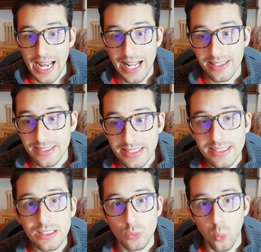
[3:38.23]
And
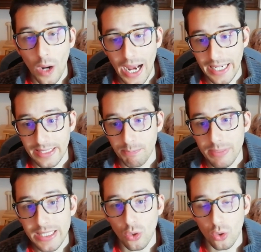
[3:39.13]
this is why,
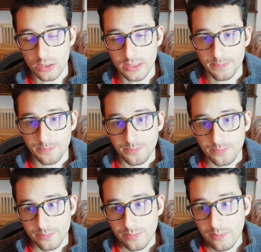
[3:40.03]
because
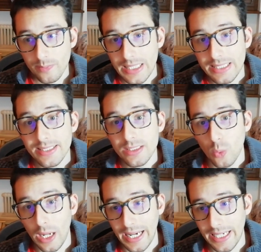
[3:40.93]
in this
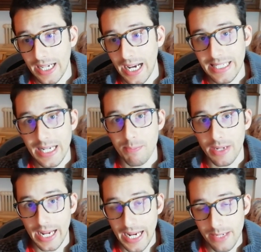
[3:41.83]
way I am
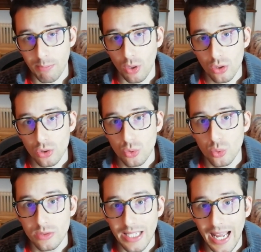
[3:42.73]
able to